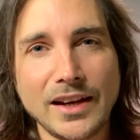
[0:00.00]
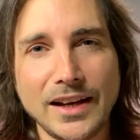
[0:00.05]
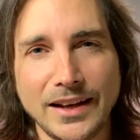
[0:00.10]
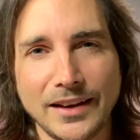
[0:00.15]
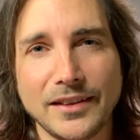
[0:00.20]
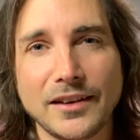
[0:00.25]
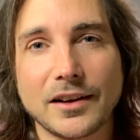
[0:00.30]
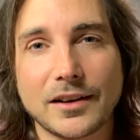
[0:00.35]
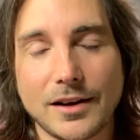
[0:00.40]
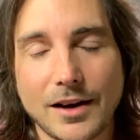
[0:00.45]

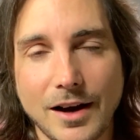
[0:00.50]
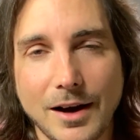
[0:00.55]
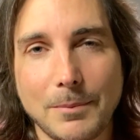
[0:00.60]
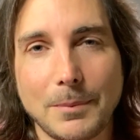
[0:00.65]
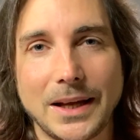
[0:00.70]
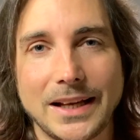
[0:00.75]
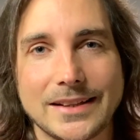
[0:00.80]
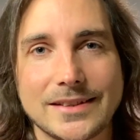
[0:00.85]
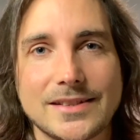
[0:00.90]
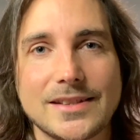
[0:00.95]
in the
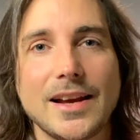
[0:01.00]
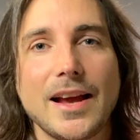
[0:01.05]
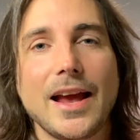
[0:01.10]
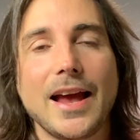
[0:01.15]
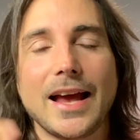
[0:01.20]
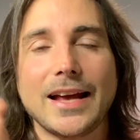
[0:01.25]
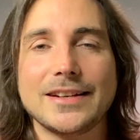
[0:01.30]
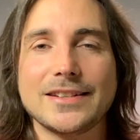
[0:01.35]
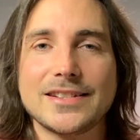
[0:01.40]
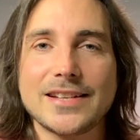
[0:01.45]
comments
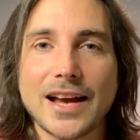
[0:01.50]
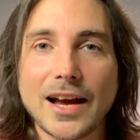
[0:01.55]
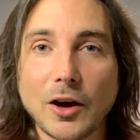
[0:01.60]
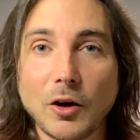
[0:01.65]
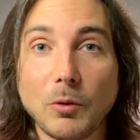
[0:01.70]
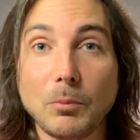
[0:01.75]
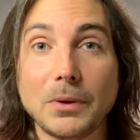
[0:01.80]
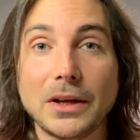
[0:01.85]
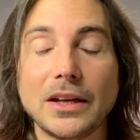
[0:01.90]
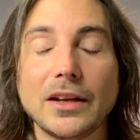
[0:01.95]
and
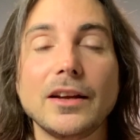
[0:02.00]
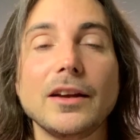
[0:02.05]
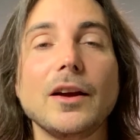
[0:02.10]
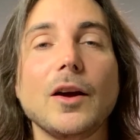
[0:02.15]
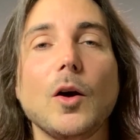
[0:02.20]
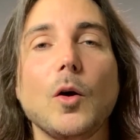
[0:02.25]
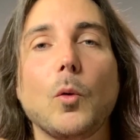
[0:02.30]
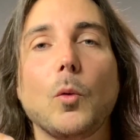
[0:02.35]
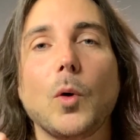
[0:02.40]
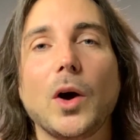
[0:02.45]
tell me
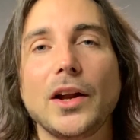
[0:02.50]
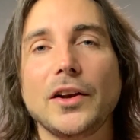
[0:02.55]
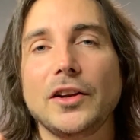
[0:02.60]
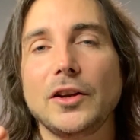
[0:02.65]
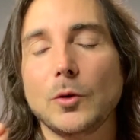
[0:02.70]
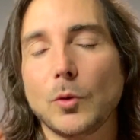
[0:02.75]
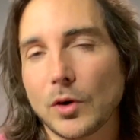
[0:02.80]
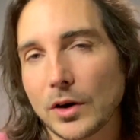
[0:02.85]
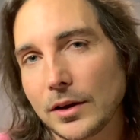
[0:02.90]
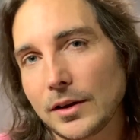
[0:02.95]
what
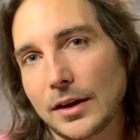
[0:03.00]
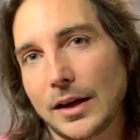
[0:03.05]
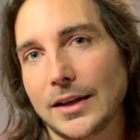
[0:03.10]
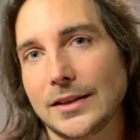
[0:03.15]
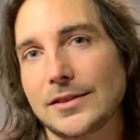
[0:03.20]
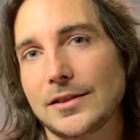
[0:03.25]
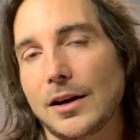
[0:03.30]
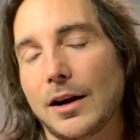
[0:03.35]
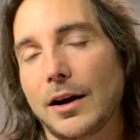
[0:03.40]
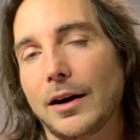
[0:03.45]
your
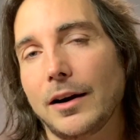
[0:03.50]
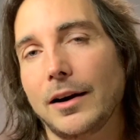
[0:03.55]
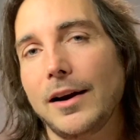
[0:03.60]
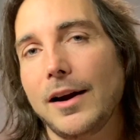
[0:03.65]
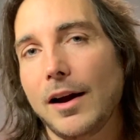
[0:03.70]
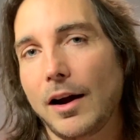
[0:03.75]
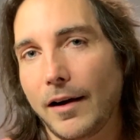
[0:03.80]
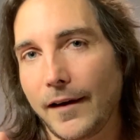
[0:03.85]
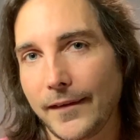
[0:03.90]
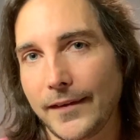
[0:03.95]
thoughts are
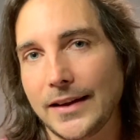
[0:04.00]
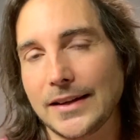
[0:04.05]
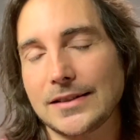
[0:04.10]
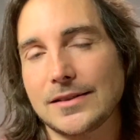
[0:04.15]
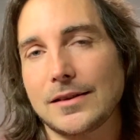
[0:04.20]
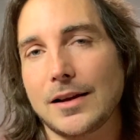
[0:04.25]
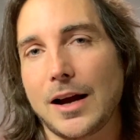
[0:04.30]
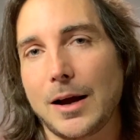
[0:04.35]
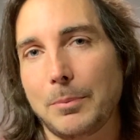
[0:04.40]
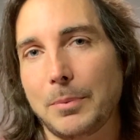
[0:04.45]
on this
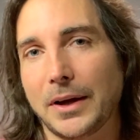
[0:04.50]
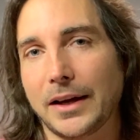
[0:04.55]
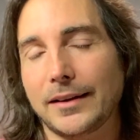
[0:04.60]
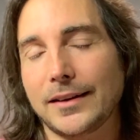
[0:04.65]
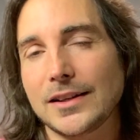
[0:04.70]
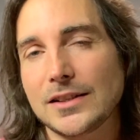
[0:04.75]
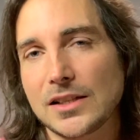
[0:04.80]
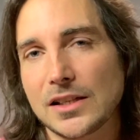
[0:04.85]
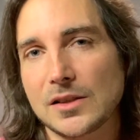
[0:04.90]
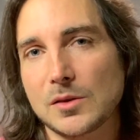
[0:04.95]
topic.
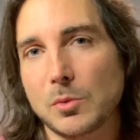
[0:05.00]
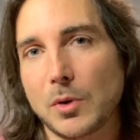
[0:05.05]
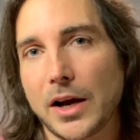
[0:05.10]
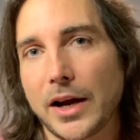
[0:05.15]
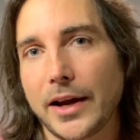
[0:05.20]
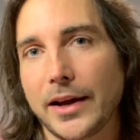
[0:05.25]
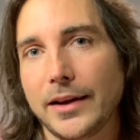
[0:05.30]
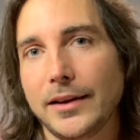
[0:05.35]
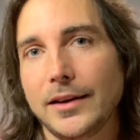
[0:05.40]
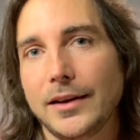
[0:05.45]
This is
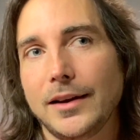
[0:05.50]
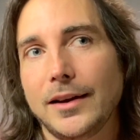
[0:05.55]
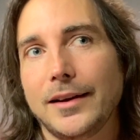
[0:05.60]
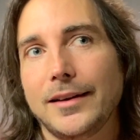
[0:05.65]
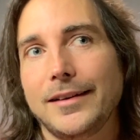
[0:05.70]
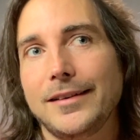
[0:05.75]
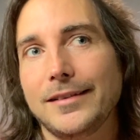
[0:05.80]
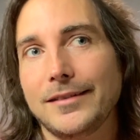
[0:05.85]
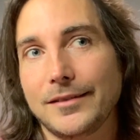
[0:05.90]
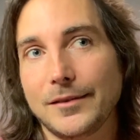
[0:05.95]
why
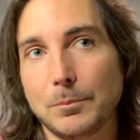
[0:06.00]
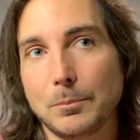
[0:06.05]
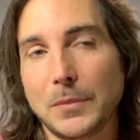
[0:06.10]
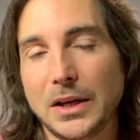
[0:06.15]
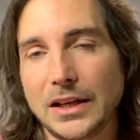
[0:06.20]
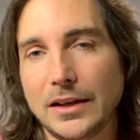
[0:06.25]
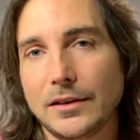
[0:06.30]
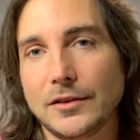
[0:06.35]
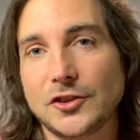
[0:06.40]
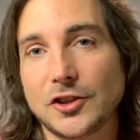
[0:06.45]

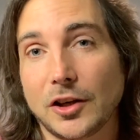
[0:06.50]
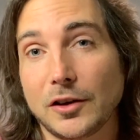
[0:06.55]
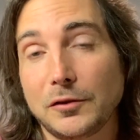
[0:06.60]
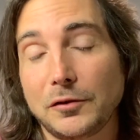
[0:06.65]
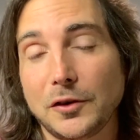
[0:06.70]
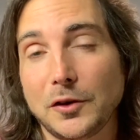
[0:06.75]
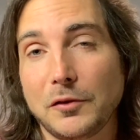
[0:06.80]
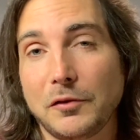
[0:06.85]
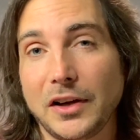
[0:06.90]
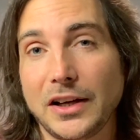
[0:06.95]
meat, junk food